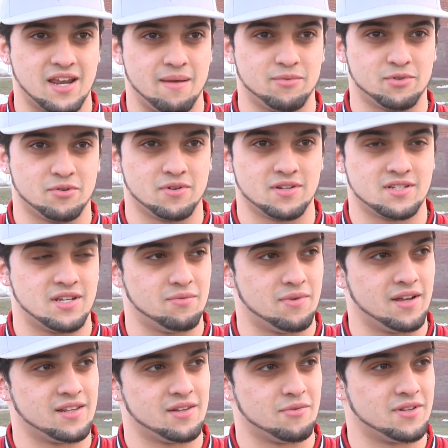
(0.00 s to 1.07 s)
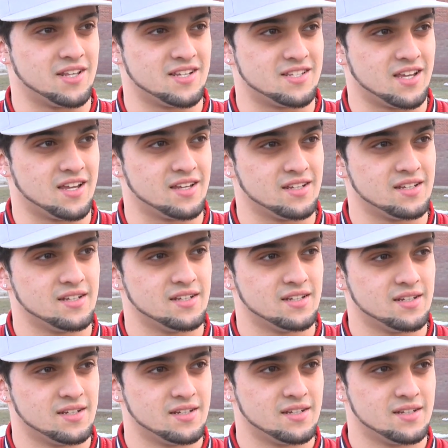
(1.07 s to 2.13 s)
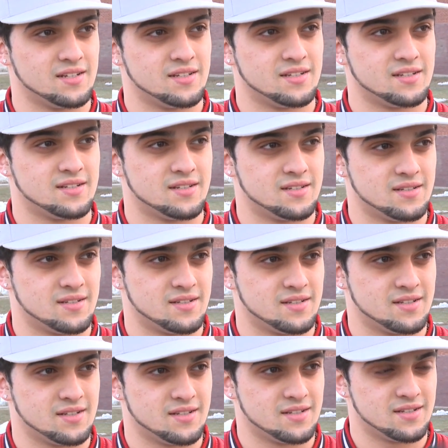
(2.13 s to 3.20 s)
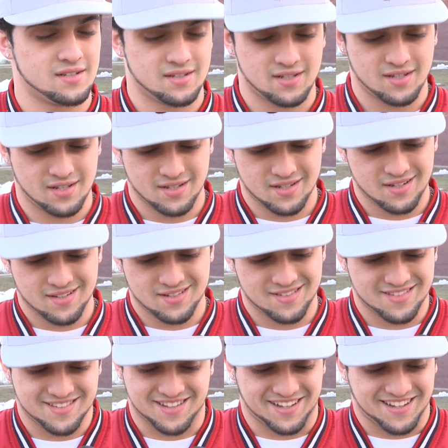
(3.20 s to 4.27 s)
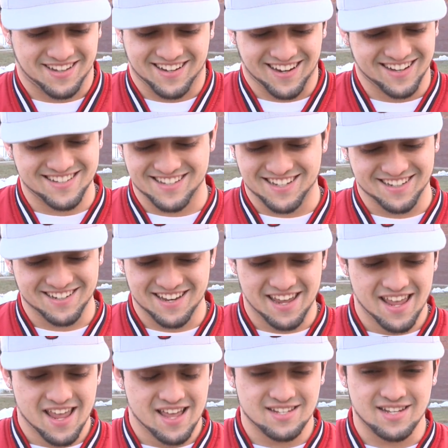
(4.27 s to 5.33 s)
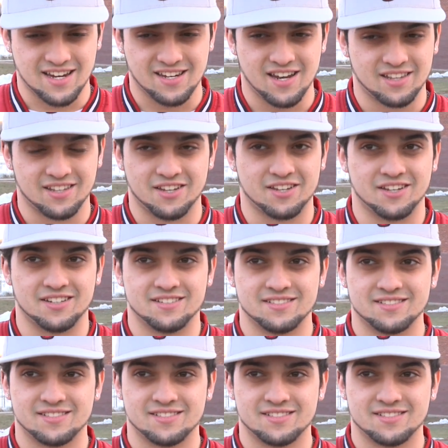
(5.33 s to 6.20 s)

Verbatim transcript: skim through it to see like what they say. And what are they saying? It's just, it's like nothing good.